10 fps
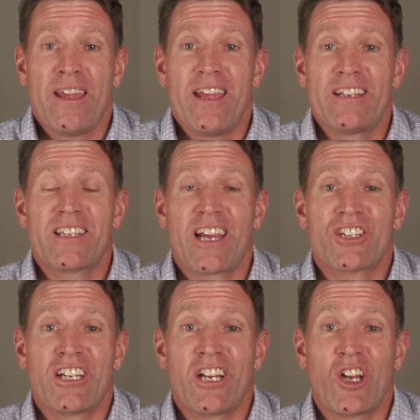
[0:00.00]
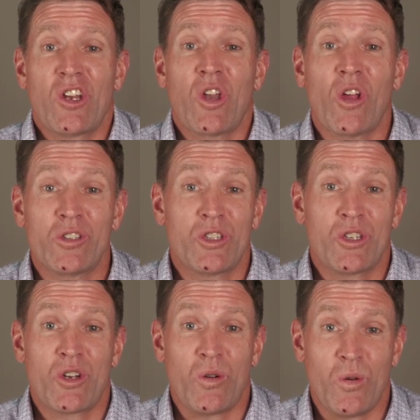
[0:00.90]
it's actually
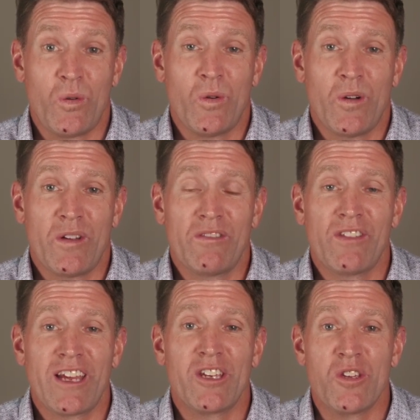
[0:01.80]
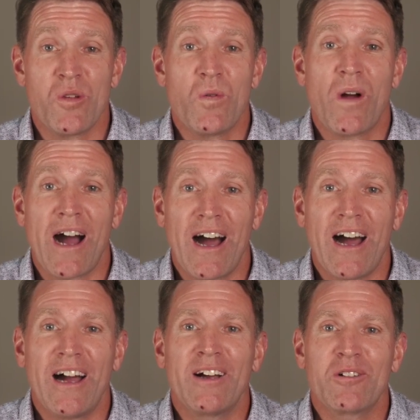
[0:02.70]
logical that you
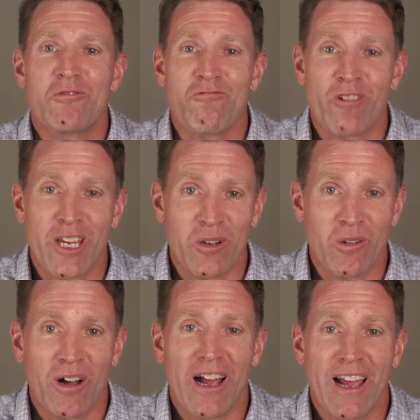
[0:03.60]
are real.